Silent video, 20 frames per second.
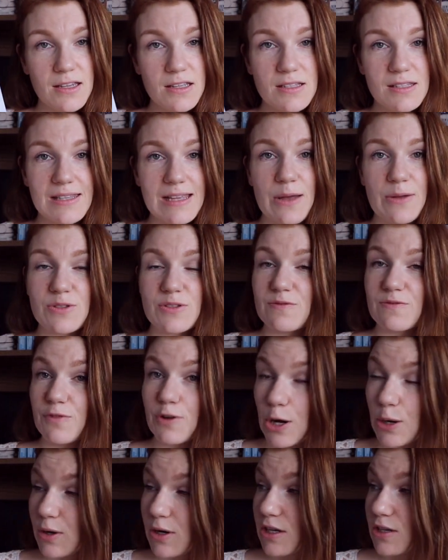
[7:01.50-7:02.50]
Sounds
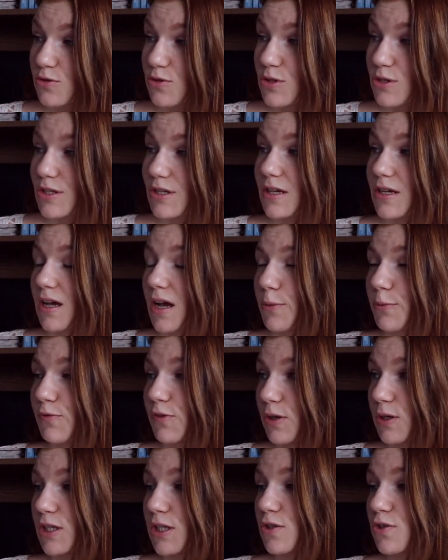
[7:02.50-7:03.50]
very interesting. I'm
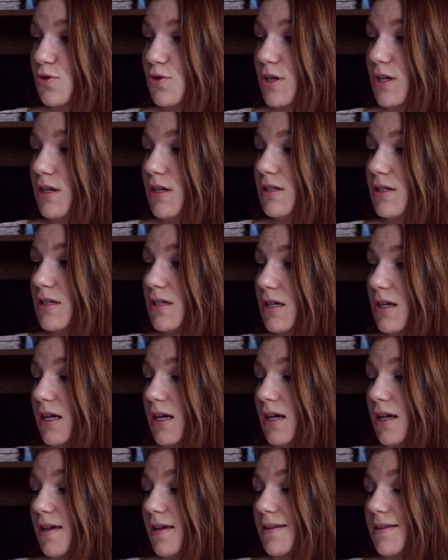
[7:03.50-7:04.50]
very intrigued
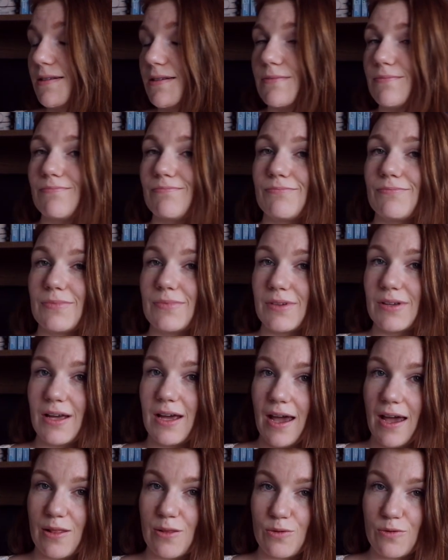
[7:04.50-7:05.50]
and
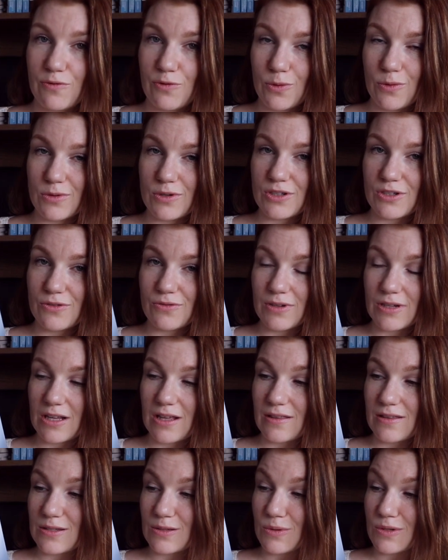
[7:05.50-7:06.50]
I look forward to
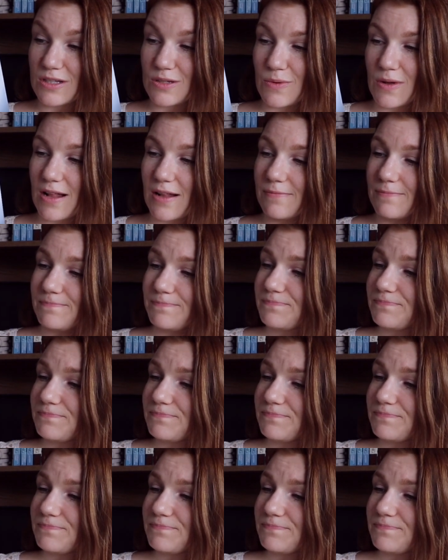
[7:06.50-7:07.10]
reading this one as well.